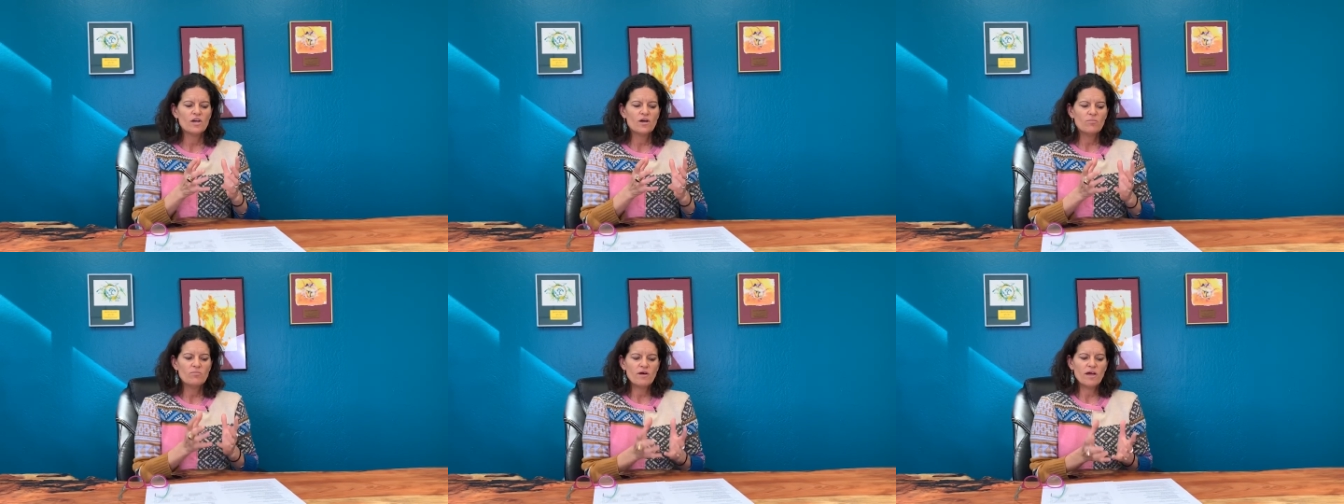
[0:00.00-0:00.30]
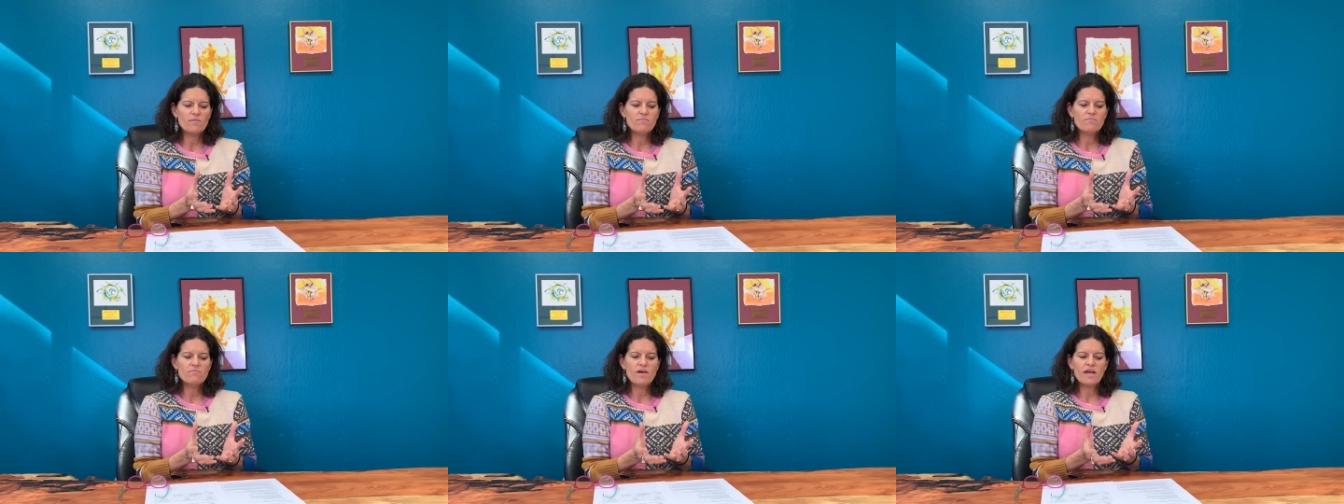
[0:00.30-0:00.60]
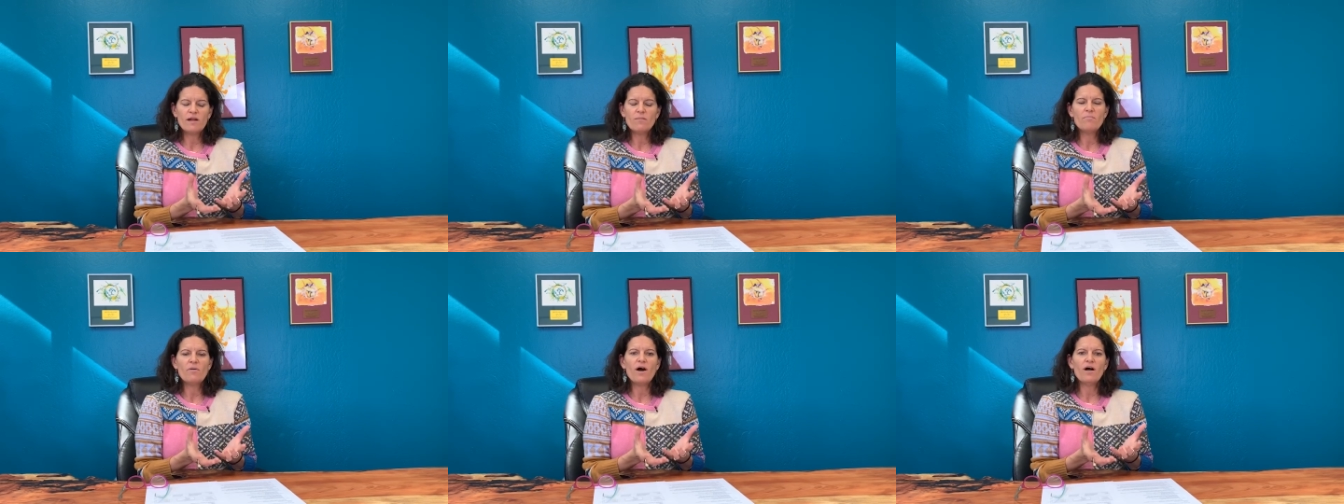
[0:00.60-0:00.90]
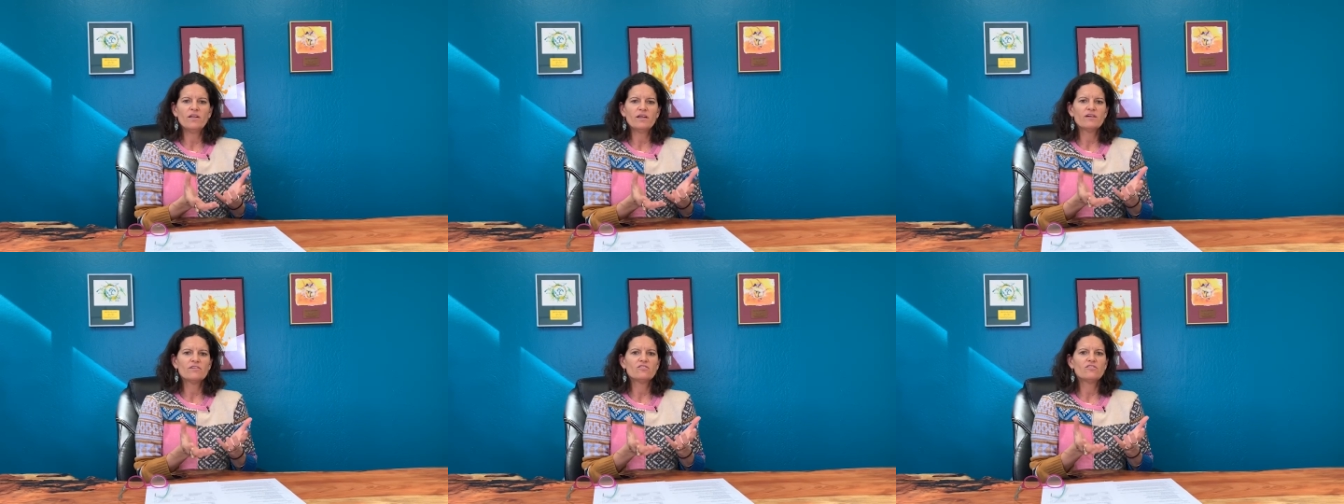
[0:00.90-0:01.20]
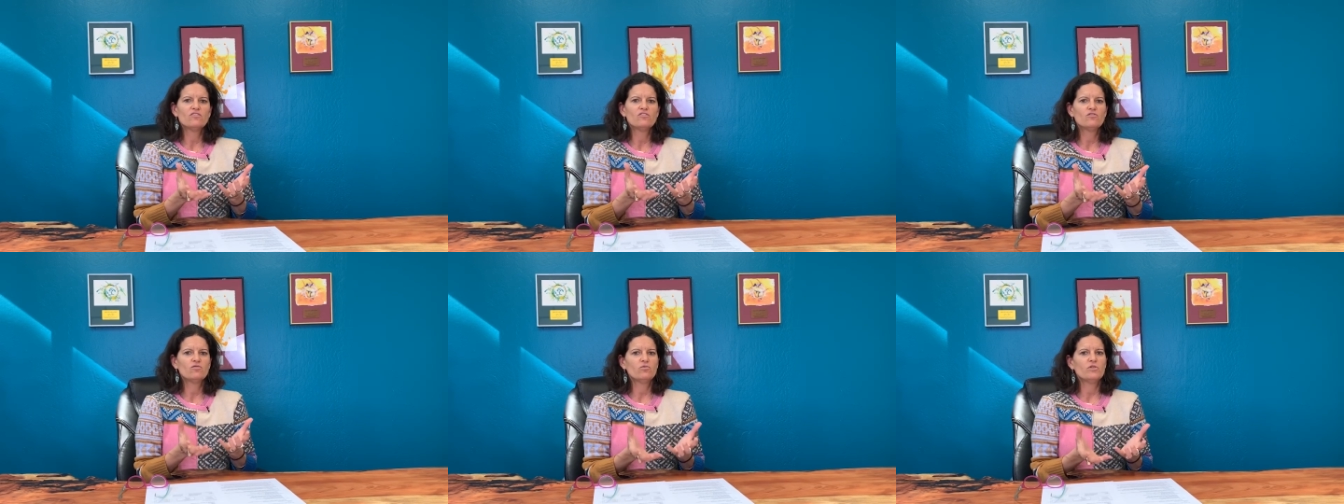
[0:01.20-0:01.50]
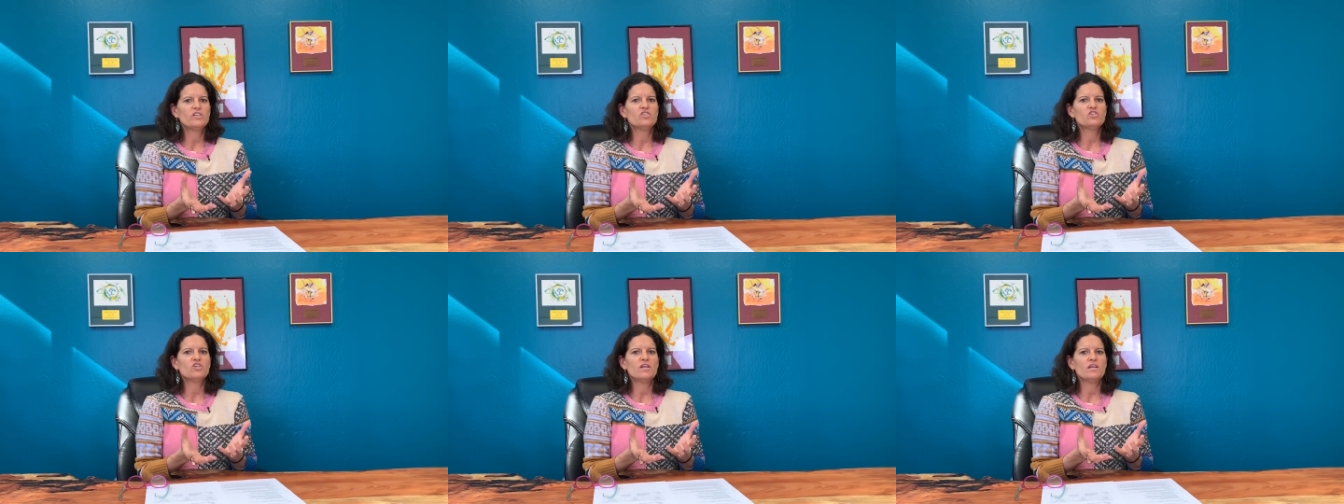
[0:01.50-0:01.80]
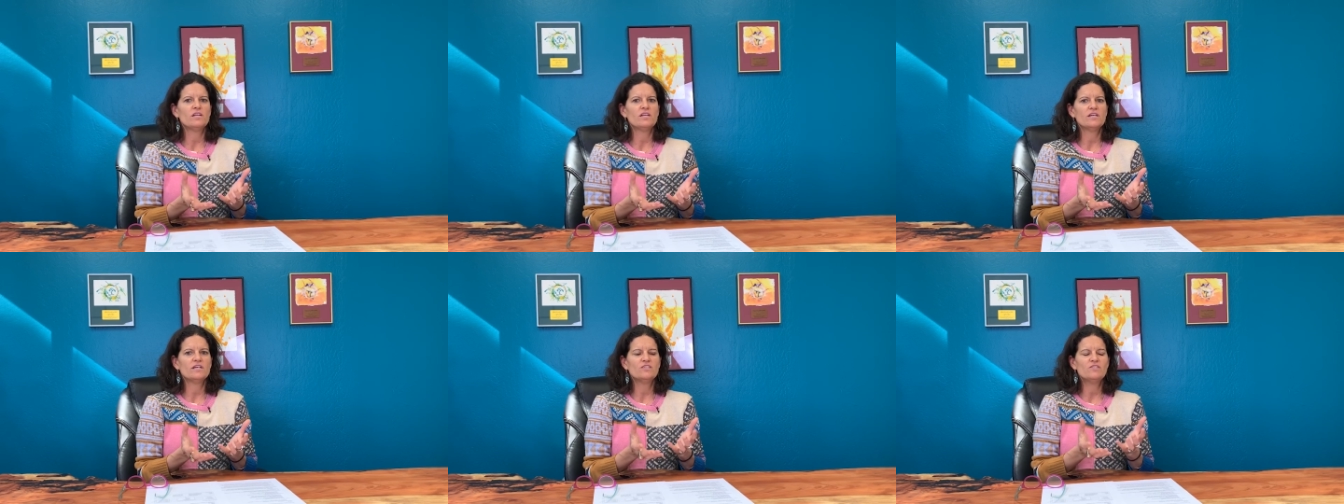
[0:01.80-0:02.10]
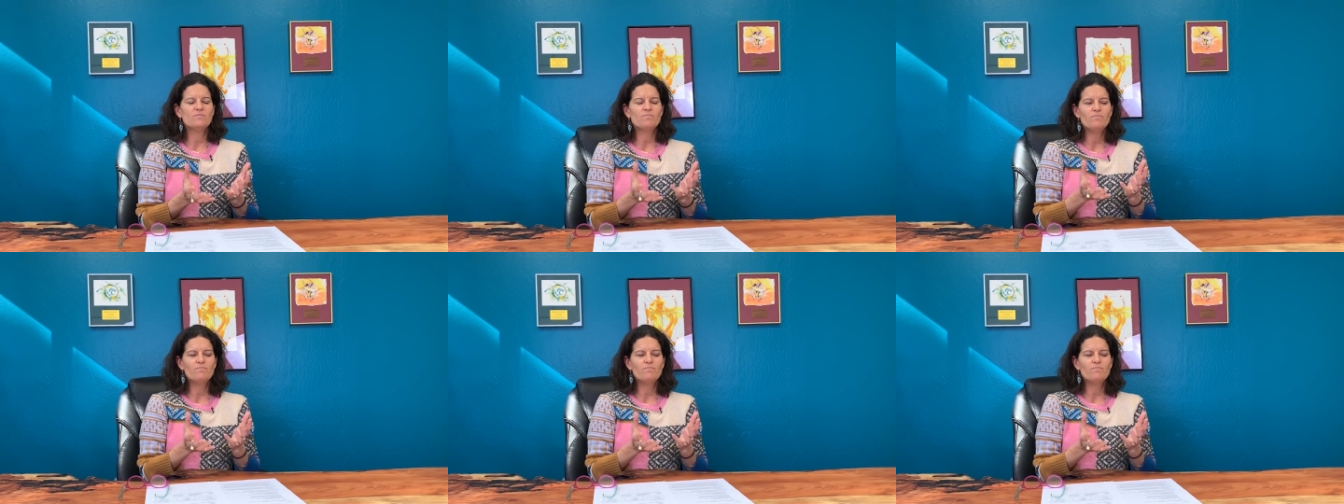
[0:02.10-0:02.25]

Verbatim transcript: but metabolic switching is